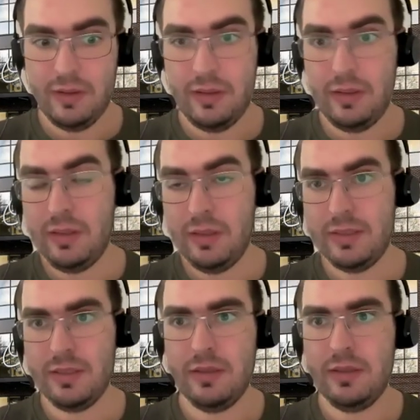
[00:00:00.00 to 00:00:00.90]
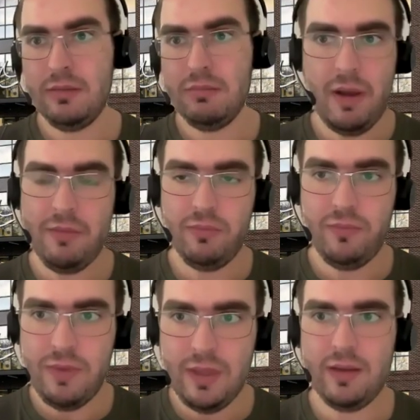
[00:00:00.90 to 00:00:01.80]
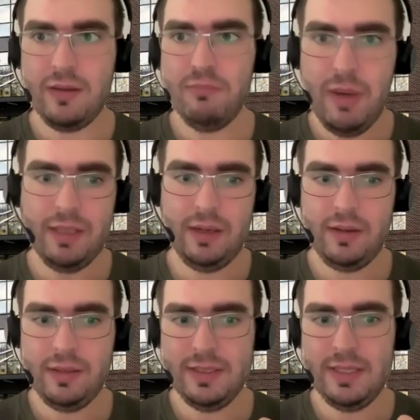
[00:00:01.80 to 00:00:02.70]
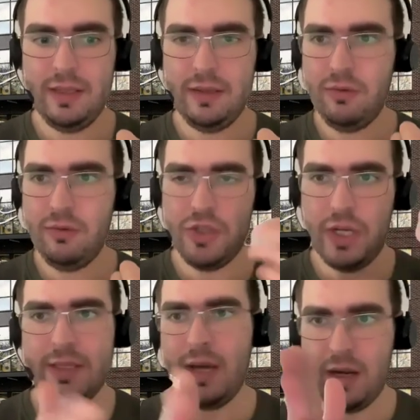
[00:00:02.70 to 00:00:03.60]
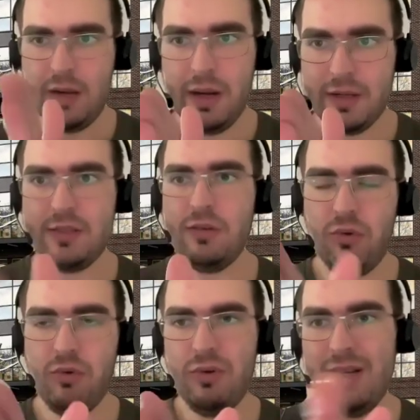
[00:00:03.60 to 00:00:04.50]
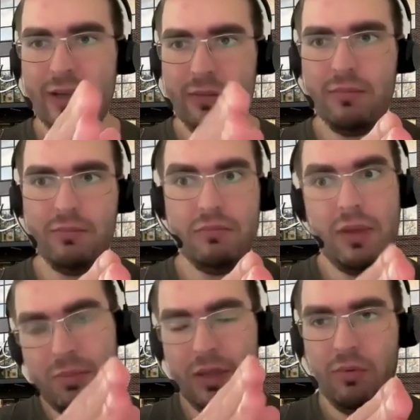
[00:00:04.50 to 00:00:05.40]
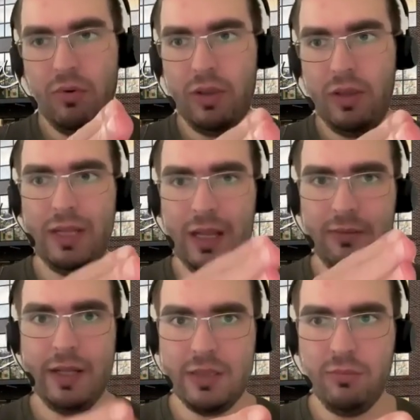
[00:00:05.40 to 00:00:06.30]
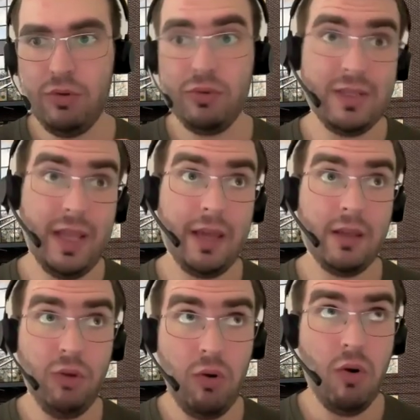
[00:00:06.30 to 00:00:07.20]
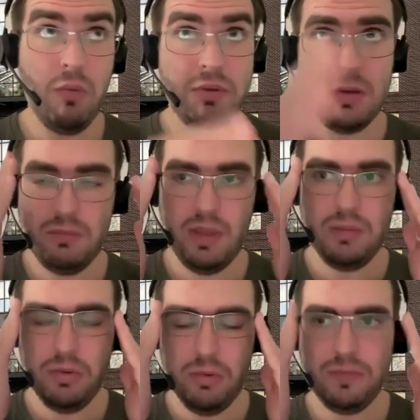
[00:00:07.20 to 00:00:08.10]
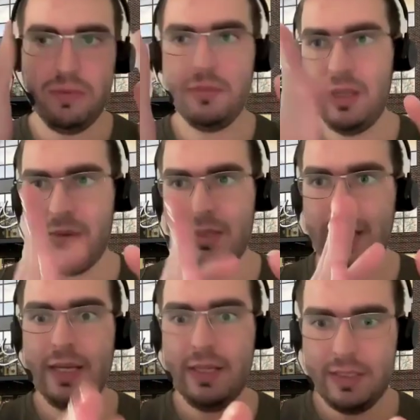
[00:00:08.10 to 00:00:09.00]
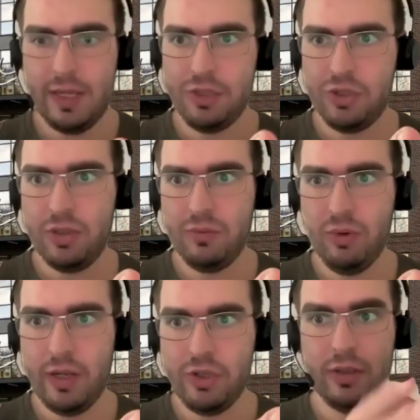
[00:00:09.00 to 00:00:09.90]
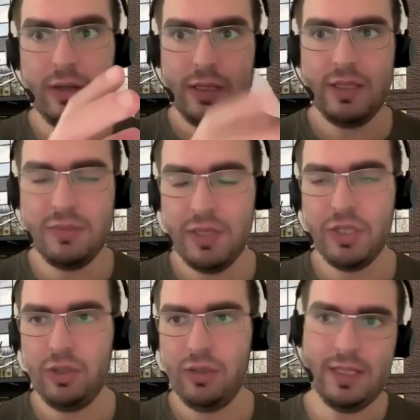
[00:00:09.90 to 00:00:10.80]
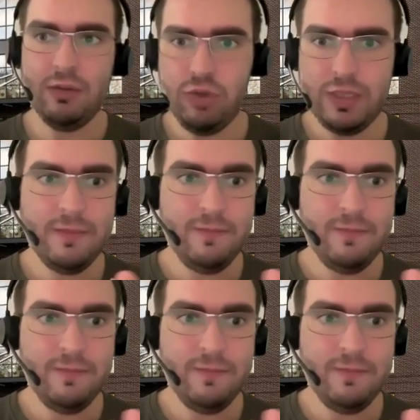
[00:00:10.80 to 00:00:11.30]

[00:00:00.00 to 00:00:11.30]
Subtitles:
it is, I would think, better than using just argparse or a bit more even advanced modules like doc-opt. Maybe you are familiar with such configuration special solutions.